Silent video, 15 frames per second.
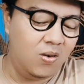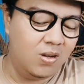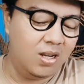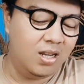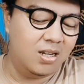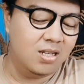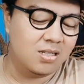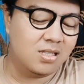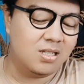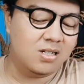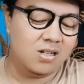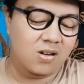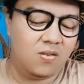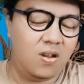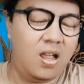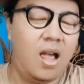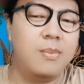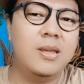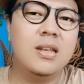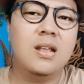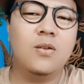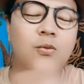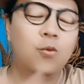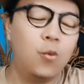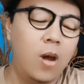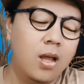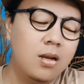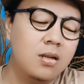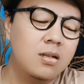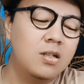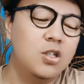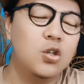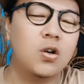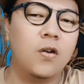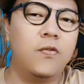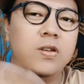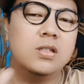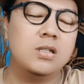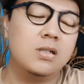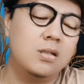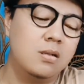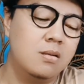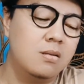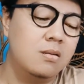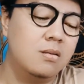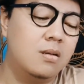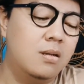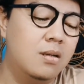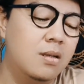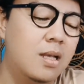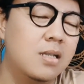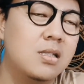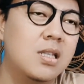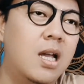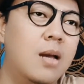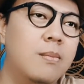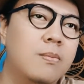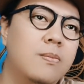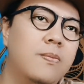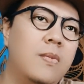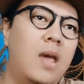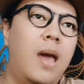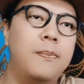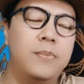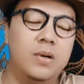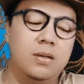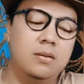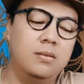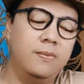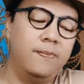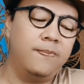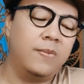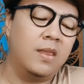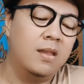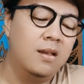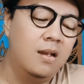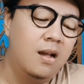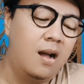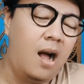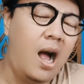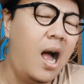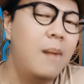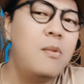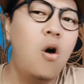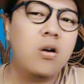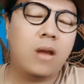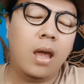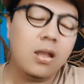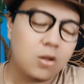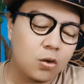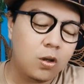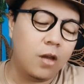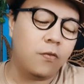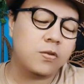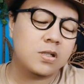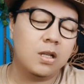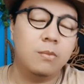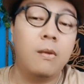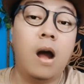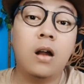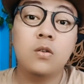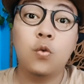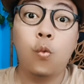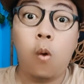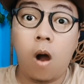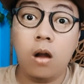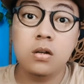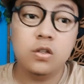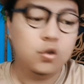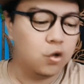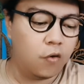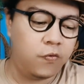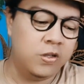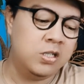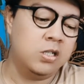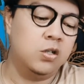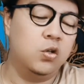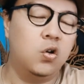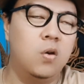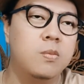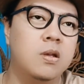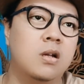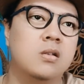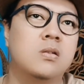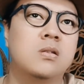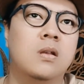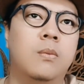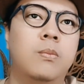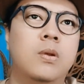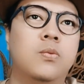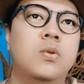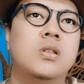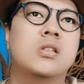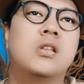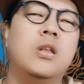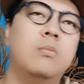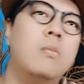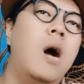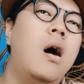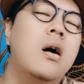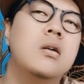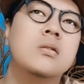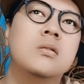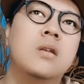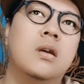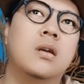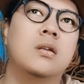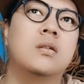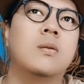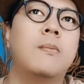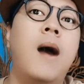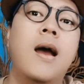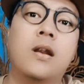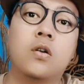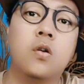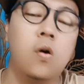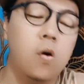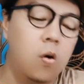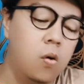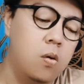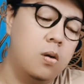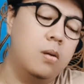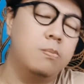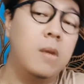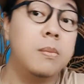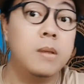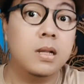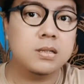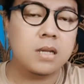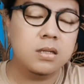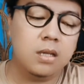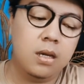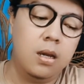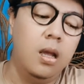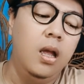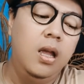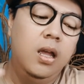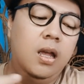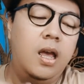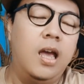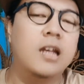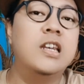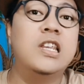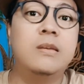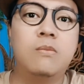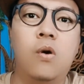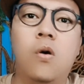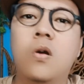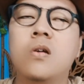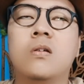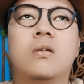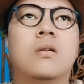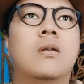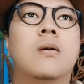He deserve. I mean, when Eurovision last time happened, I'm okay too if Slimane won Eurovision, you know, because between Slimane and Marco, Baby Lasagna, and Nemo,